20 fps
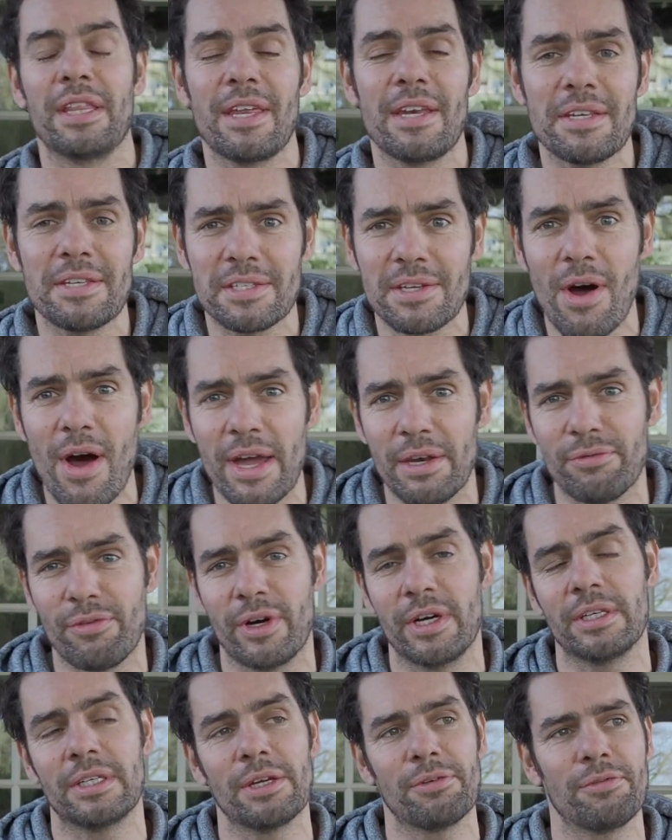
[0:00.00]
They're designed
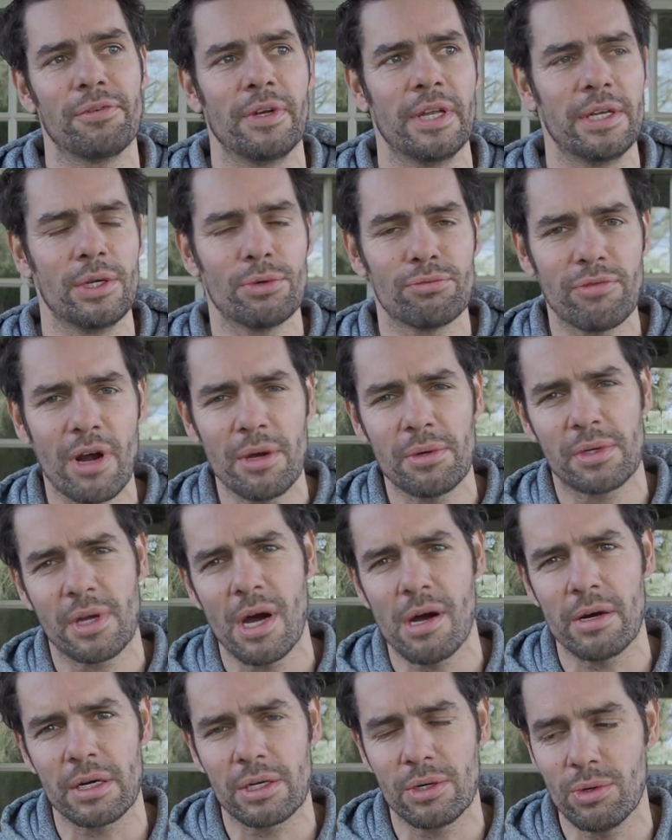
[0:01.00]
very differently. Your road
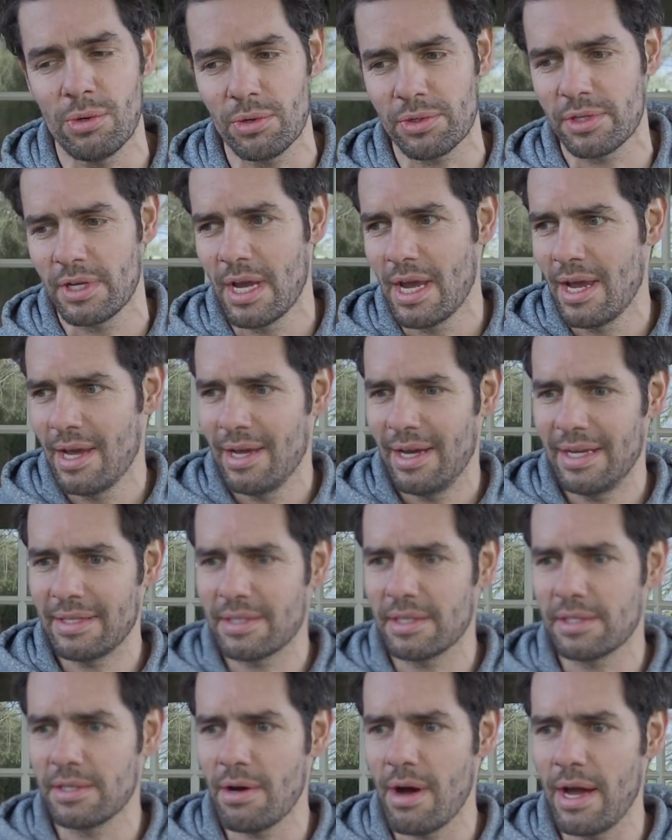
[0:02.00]
car, of course, is
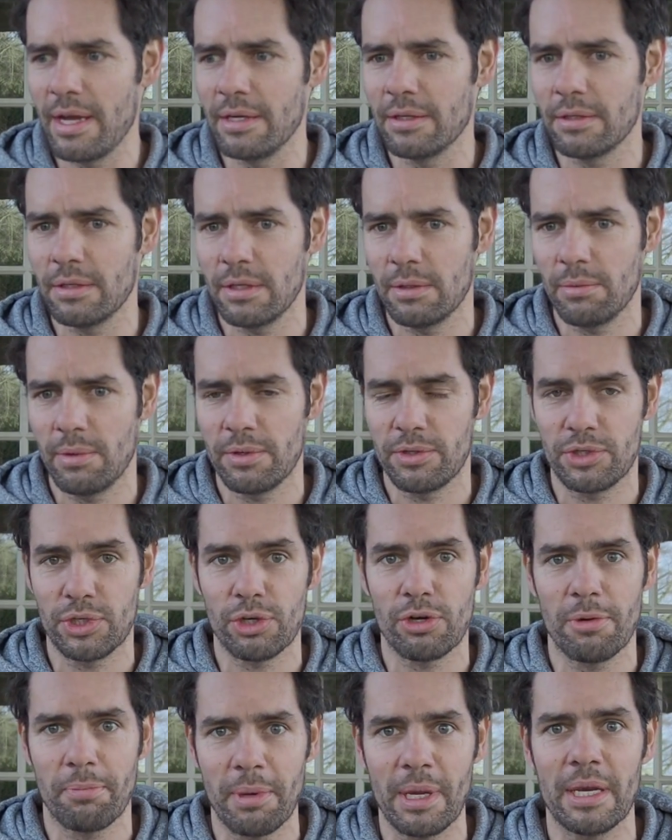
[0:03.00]
designed with
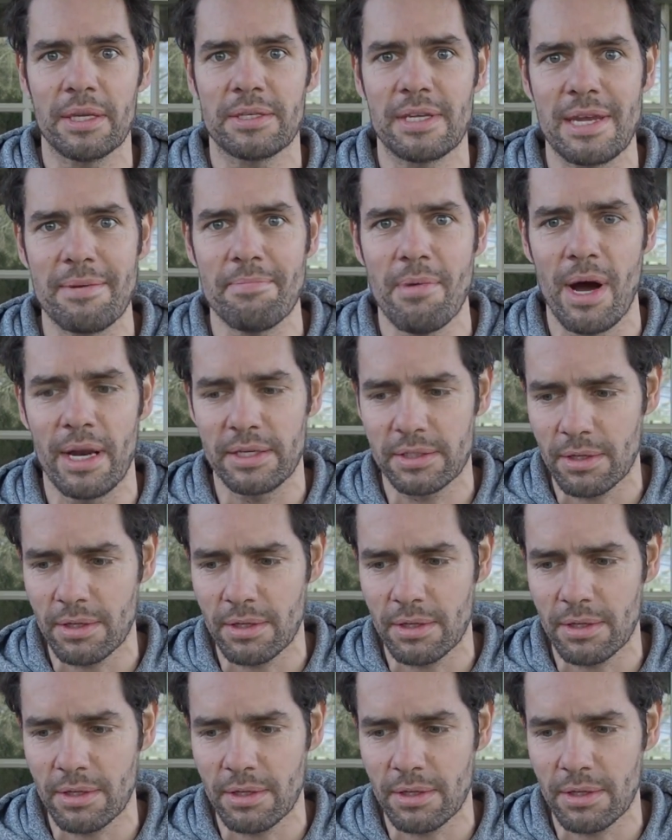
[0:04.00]
durability in mind.